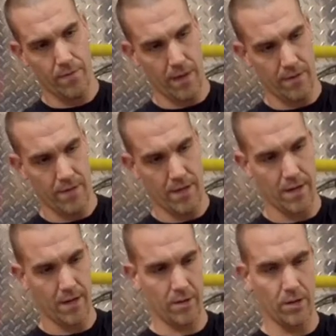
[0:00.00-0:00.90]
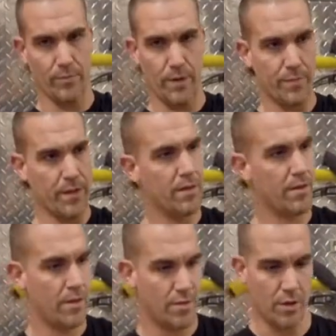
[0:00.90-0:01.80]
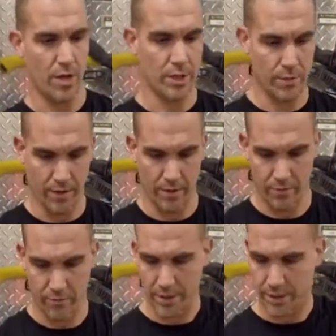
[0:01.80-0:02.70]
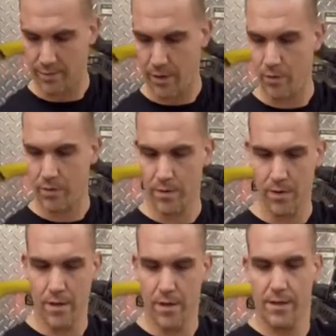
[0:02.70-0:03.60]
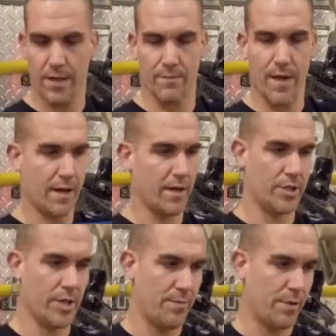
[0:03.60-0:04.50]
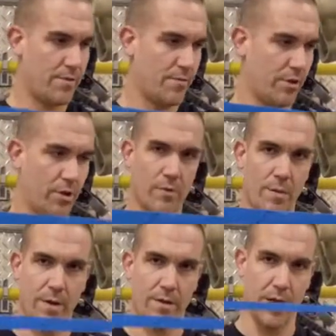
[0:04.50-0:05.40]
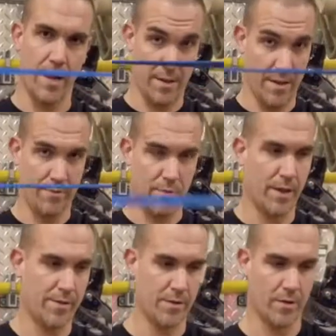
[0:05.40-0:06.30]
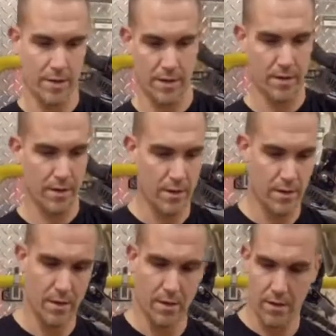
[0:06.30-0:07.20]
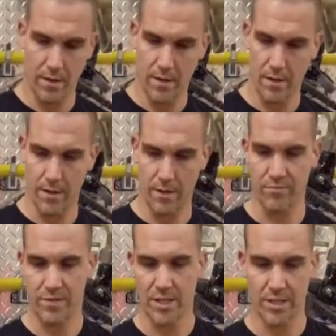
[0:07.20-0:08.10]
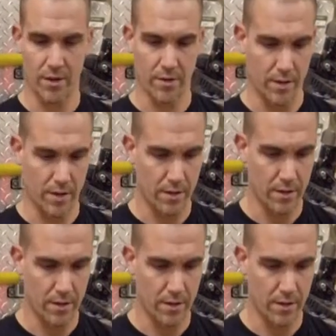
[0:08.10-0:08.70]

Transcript: this. They kind of get a little bumpy. So you actually want to stretch them out, get them back into shape, because there's a little ribbon inside, and that's what makes a tourniquet cinch down on